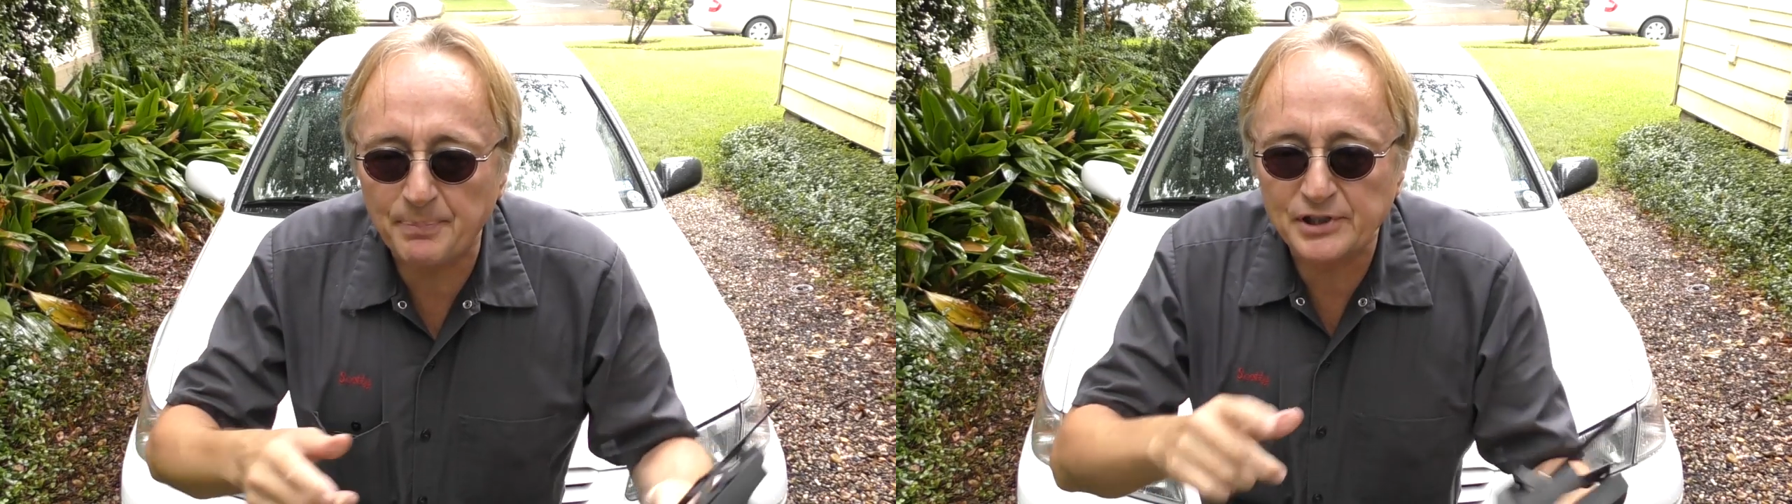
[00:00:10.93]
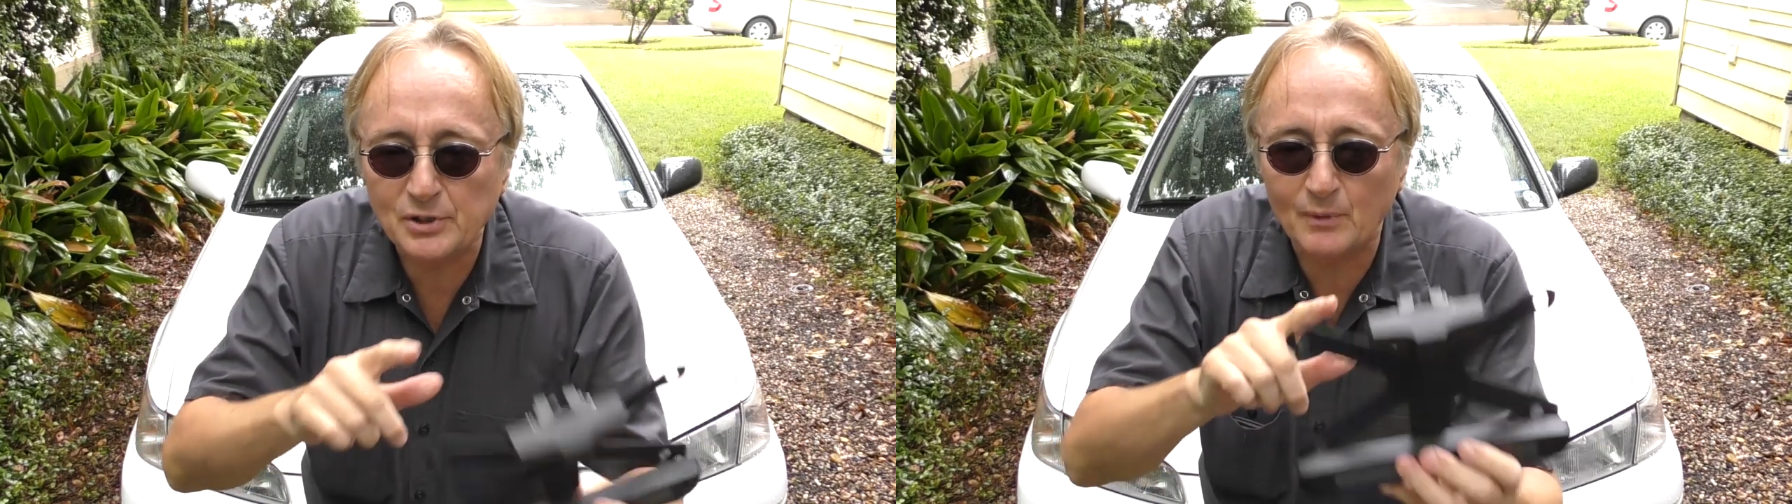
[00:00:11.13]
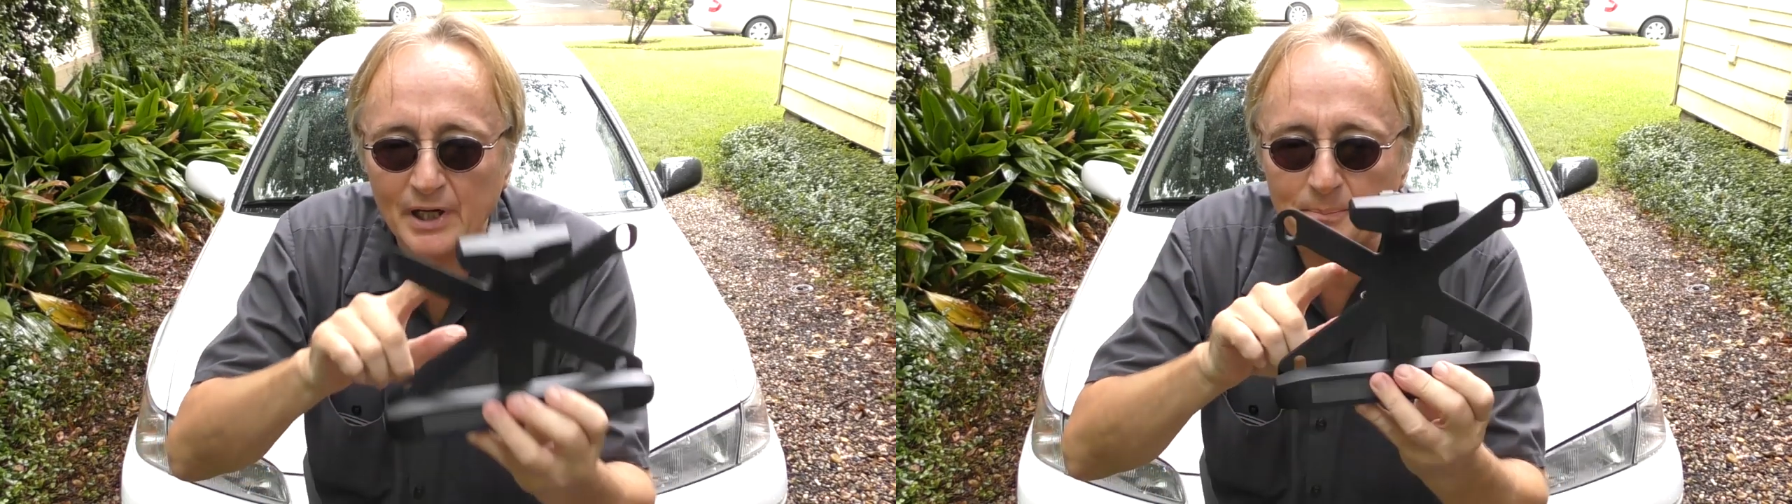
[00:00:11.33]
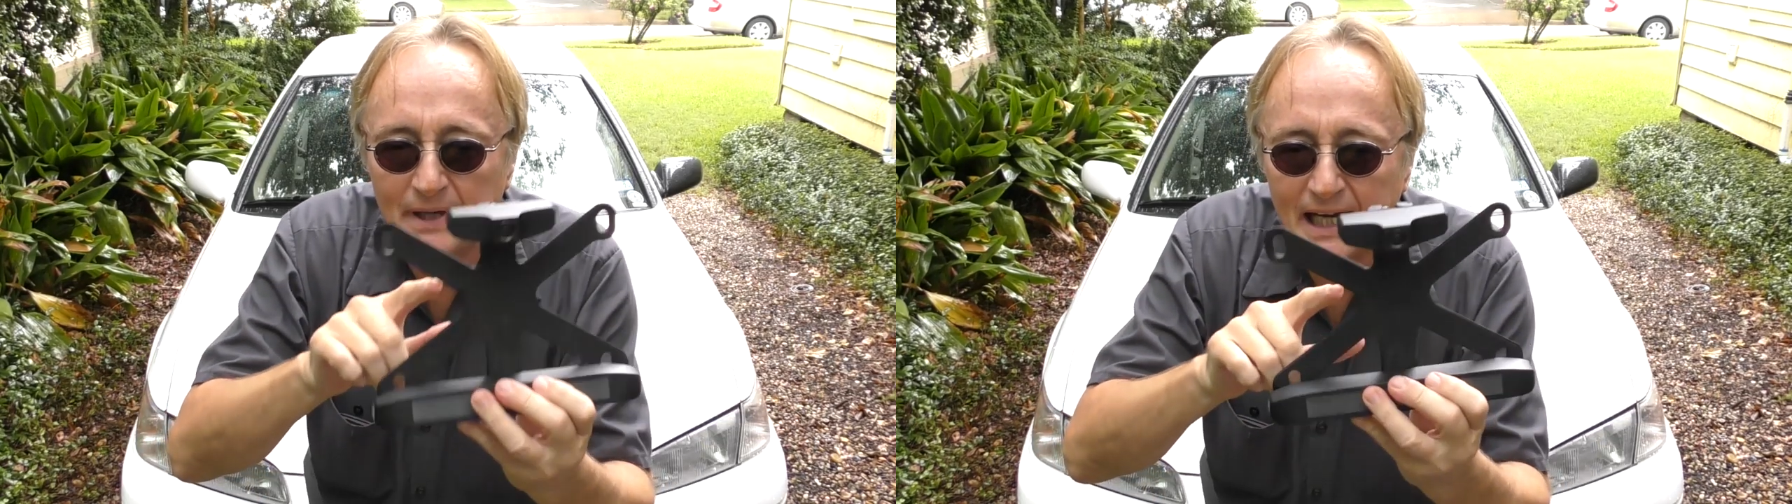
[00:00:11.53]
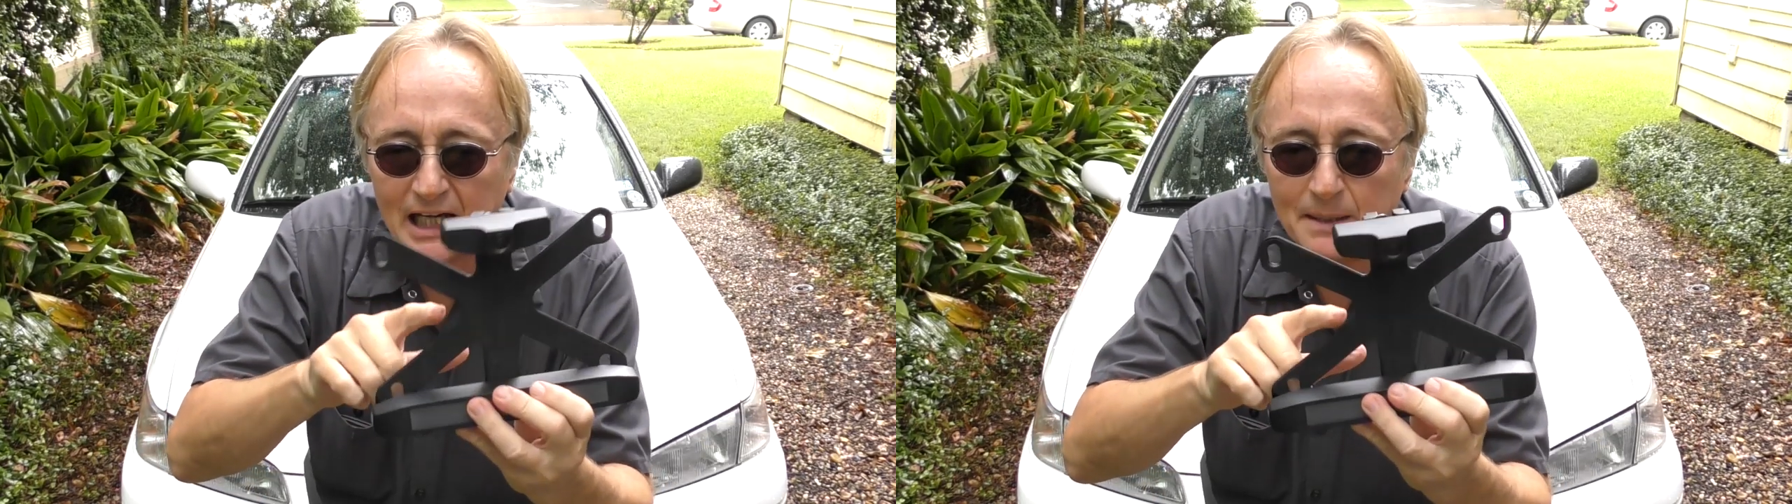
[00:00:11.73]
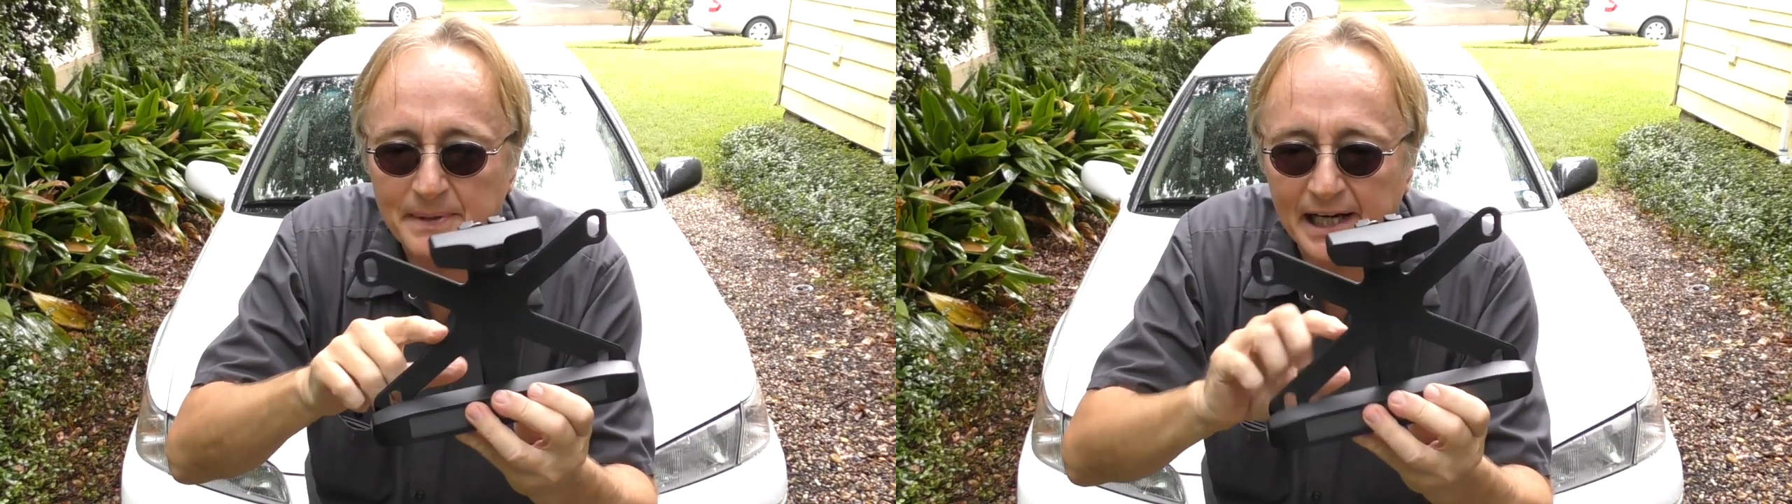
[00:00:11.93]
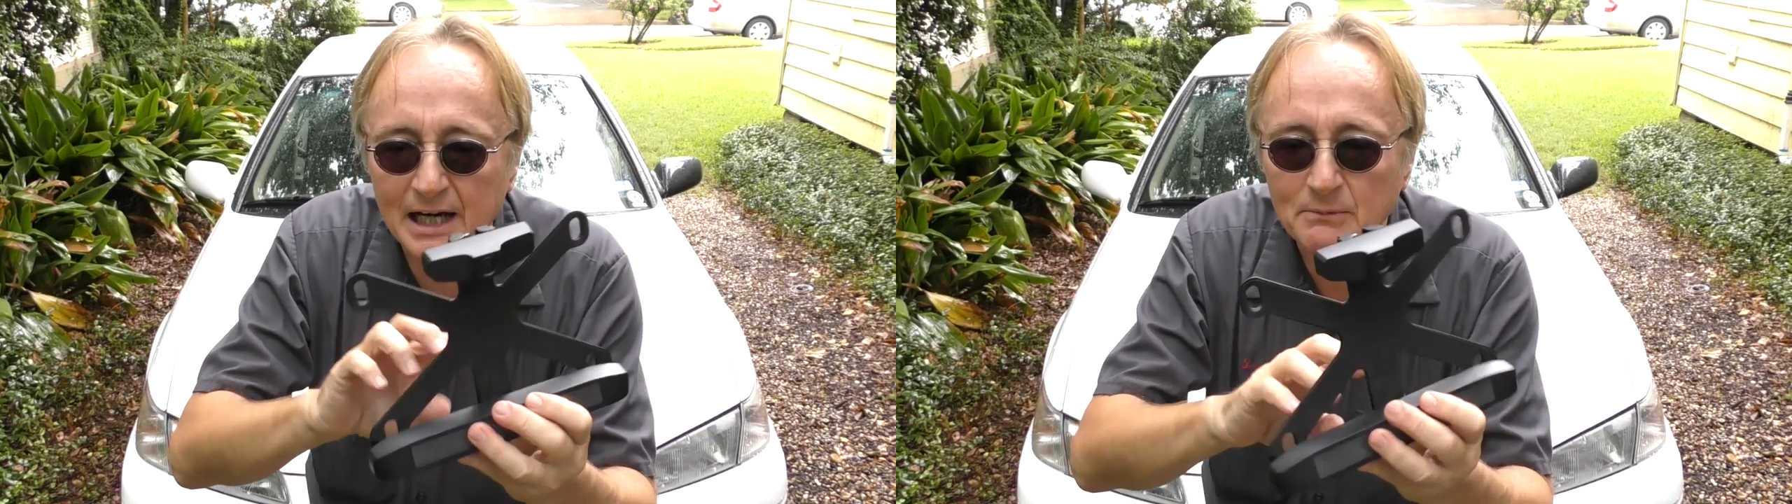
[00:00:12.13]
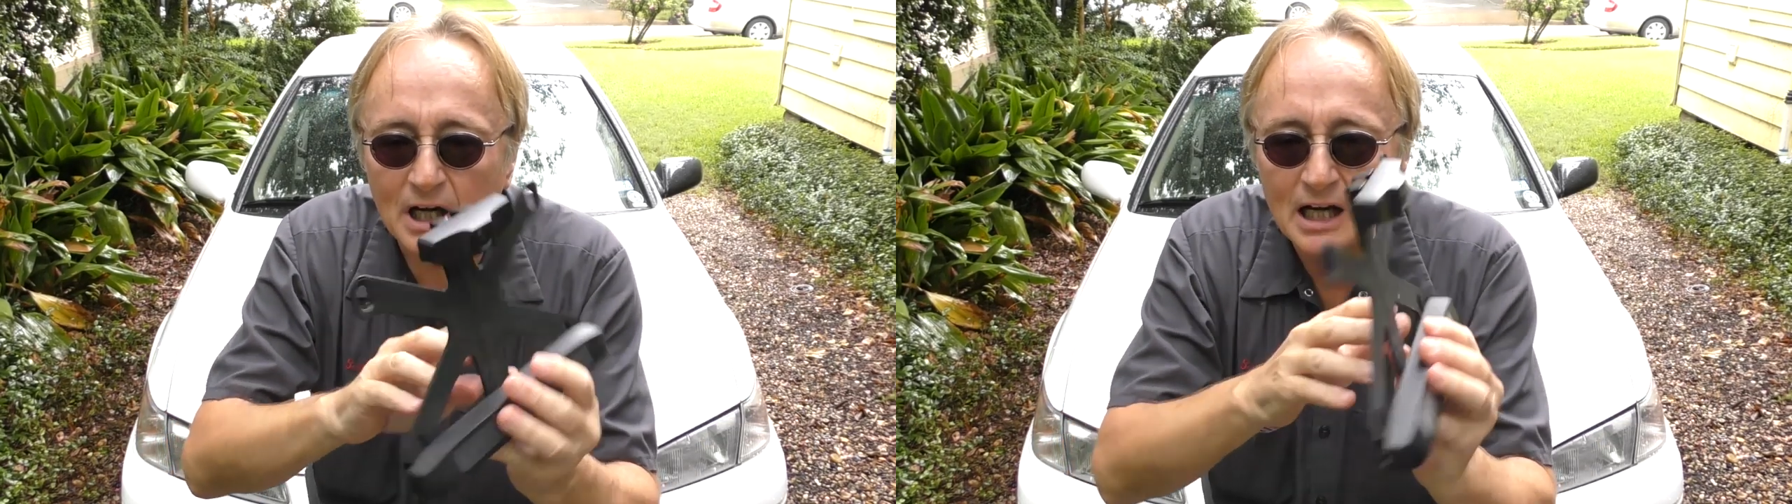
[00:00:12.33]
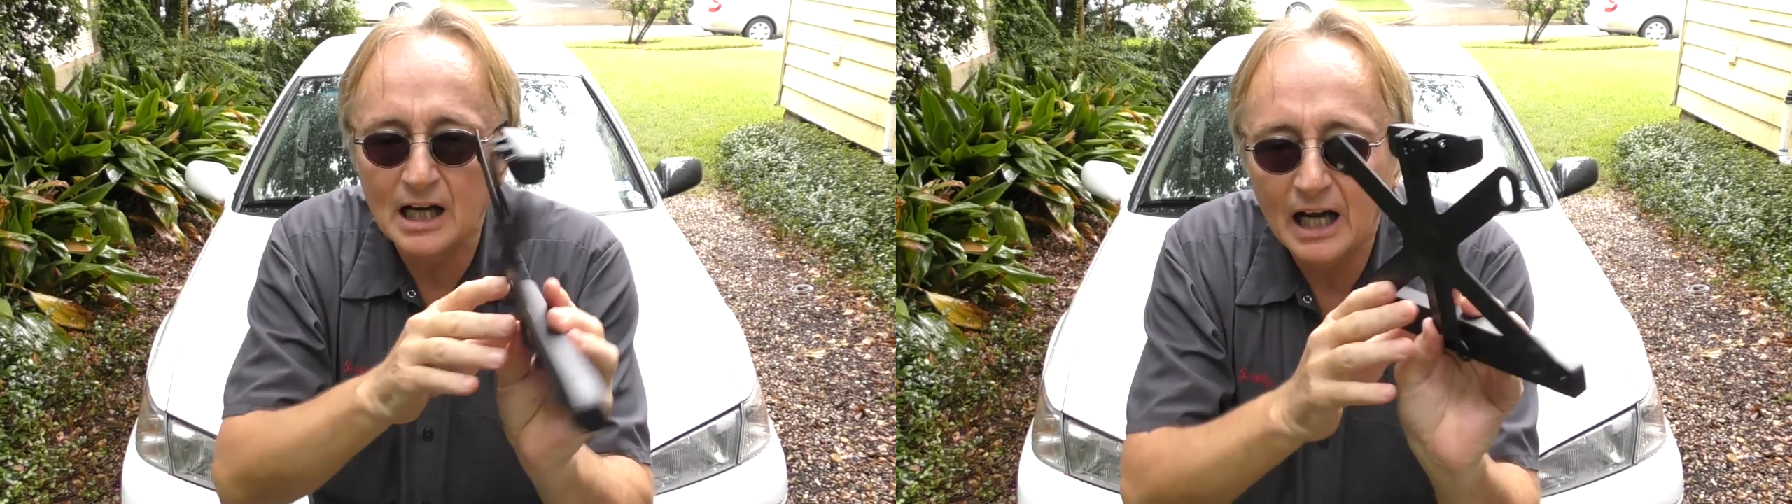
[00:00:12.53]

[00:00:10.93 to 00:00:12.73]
but you want a backup camera,